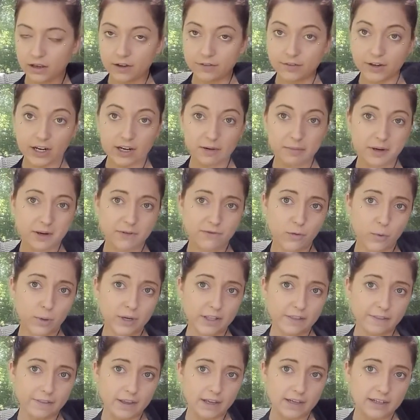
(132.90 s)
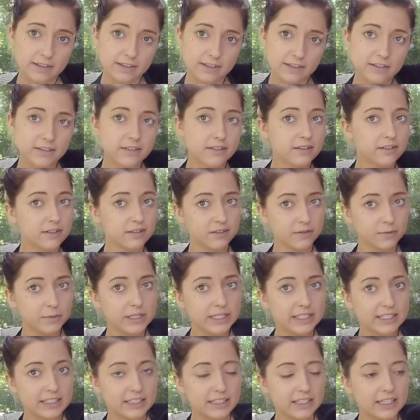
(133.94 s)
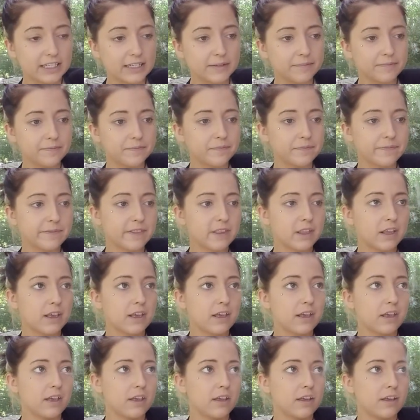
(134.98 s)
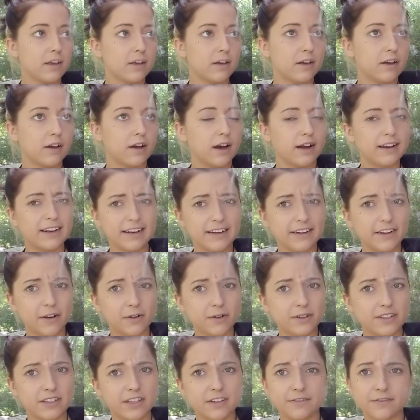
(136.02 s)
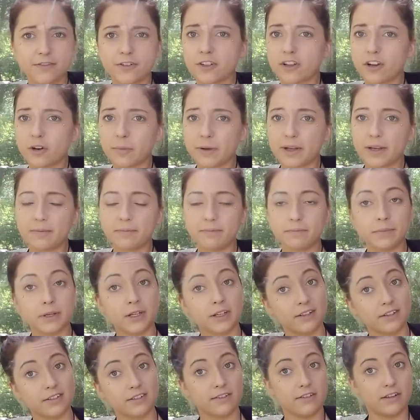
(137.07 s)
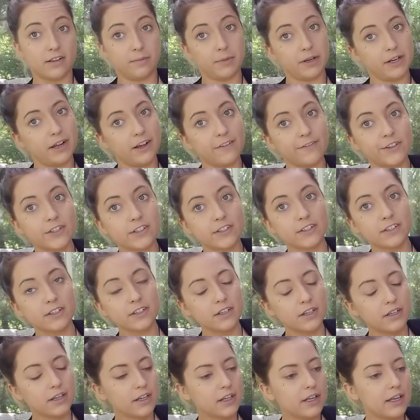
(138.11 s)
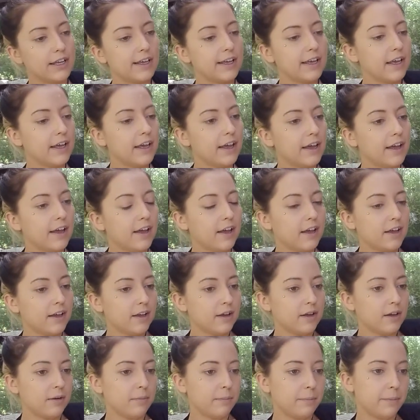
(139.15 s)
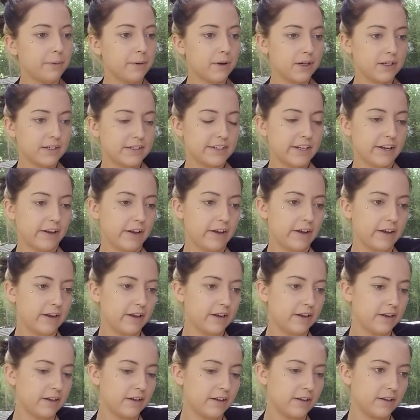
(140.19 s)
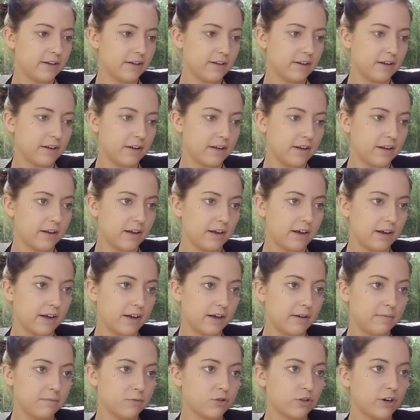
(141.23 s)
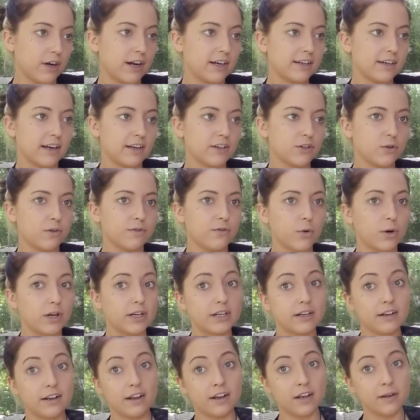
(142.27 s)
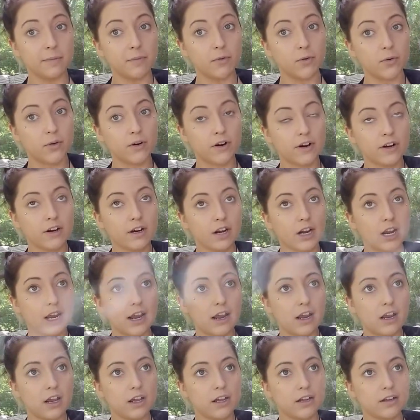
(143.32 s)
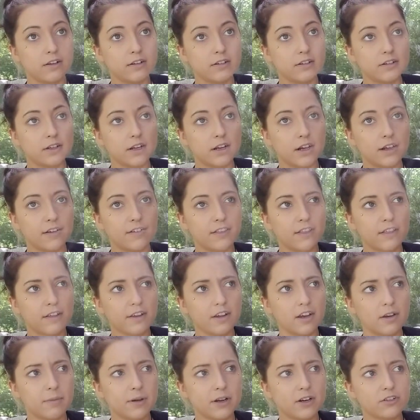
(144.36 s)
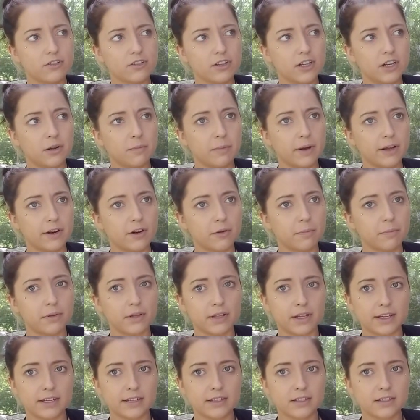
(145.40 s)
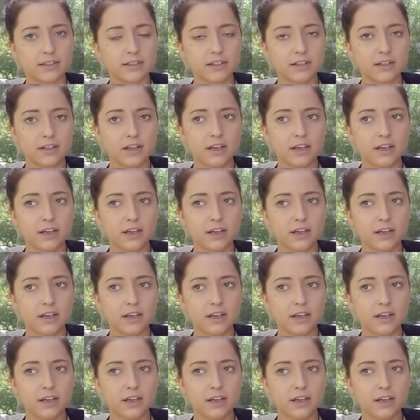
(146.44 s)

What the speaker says: kind of been avoiding things recently. I didn't notice it for a little bit because, I mean, obviously. But I'm trying not to avoid it anymore, and I think I'm actually in a better place